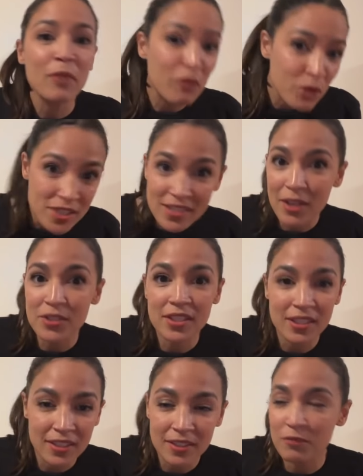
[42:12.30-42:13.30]
my voice is how it's
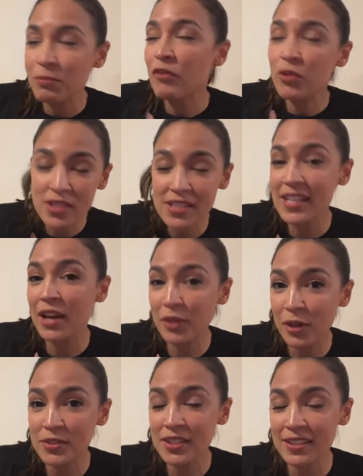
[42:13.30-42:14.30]
gonna
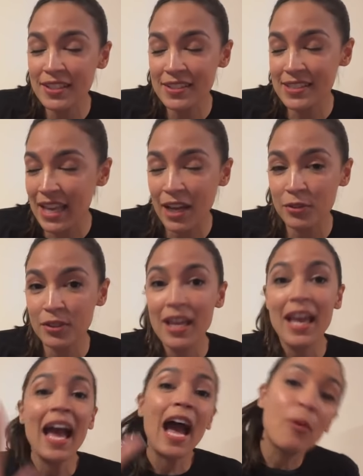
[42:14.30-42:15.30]
sound.
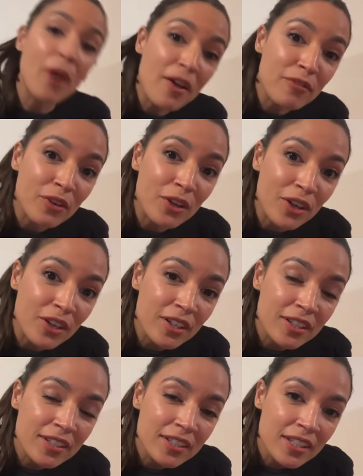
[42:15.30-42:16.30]

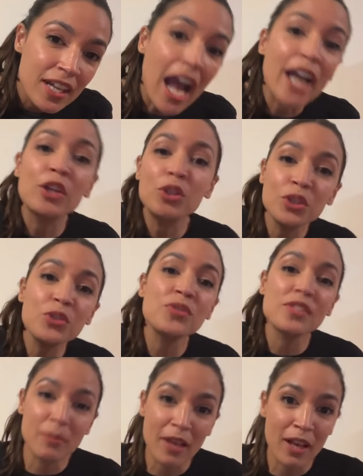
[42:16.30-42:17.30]
However, I could
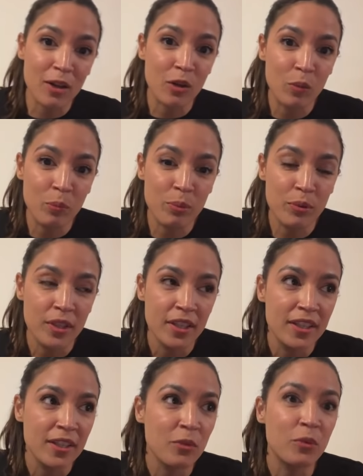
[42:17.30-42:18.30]
use some help
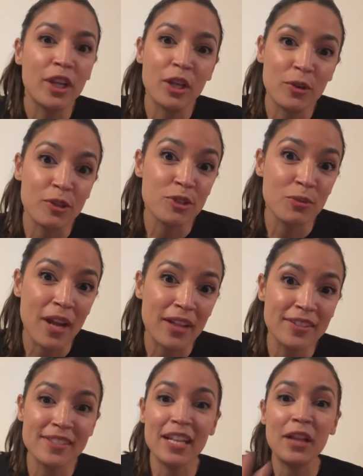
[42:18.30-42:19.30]
when I go out to
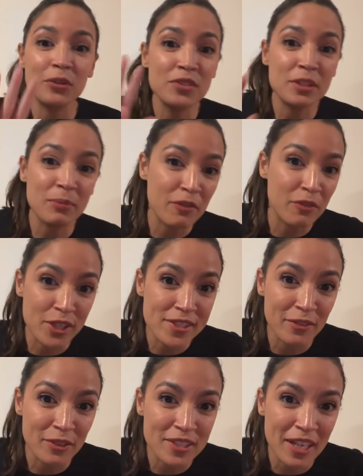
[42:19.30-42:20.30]
rallies, not losing my
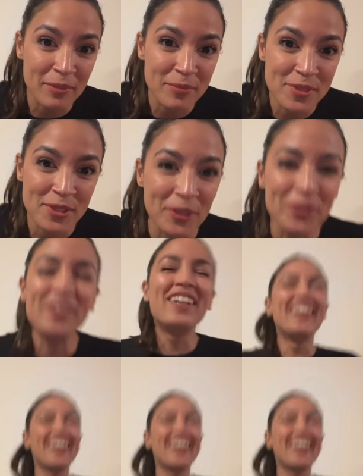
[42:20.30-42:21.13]
voice every time. So